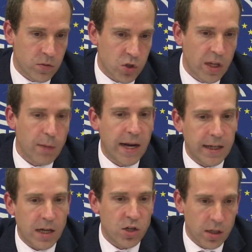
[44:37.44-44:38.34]
So they
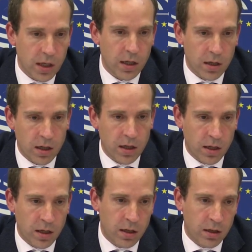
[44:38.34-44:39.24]
might actually
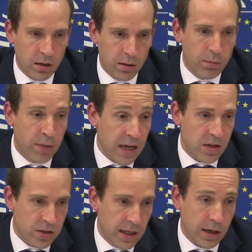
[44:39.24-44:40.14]

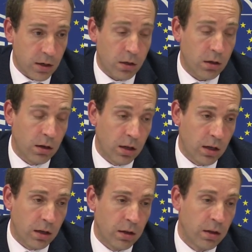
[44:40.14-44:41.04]
base
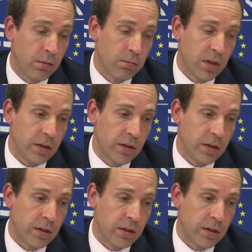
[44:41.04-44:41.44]
their